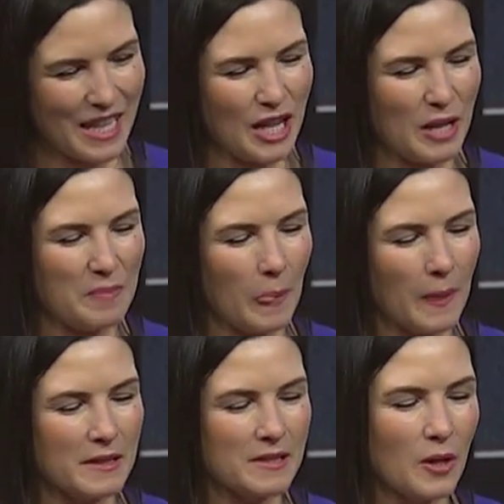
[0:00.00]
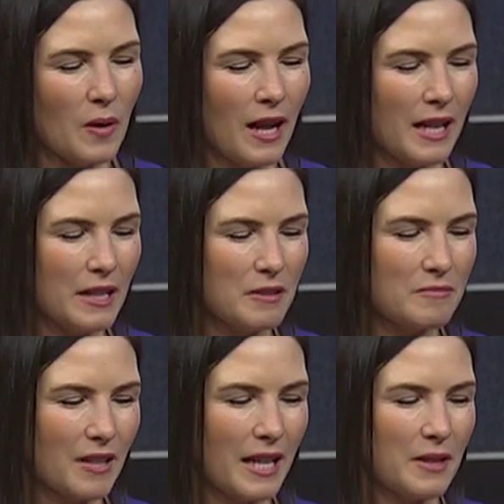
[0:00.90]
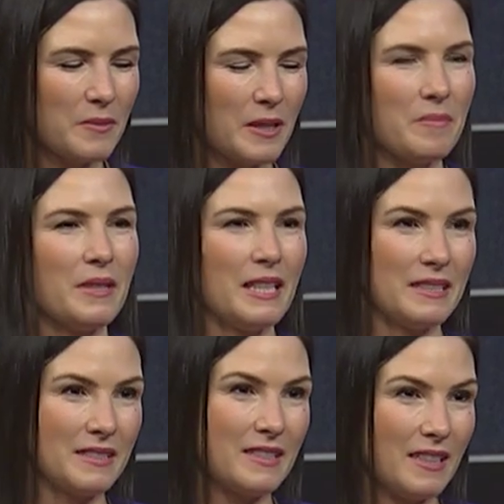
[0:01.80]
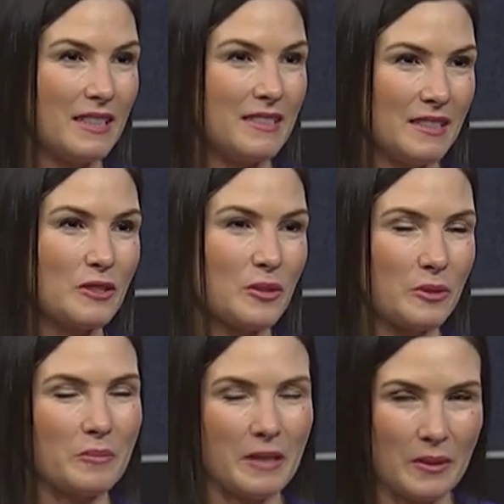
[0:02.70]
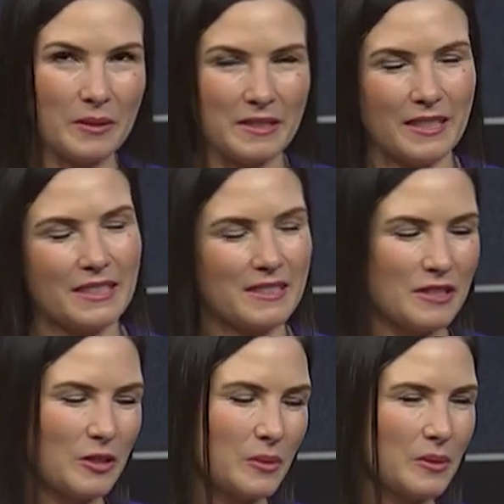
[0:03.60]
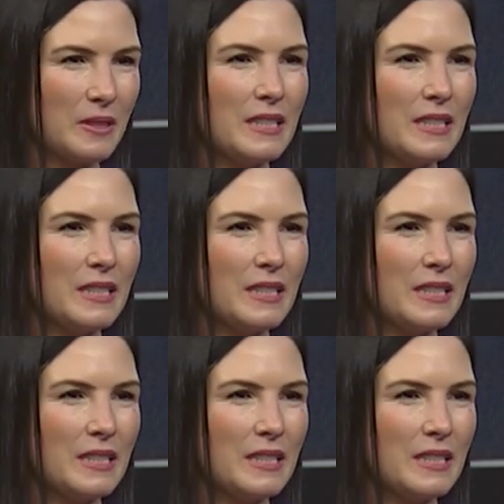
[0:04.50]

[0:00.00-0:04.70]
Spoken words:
Yes. So I write when my son is in school. My older son is in school.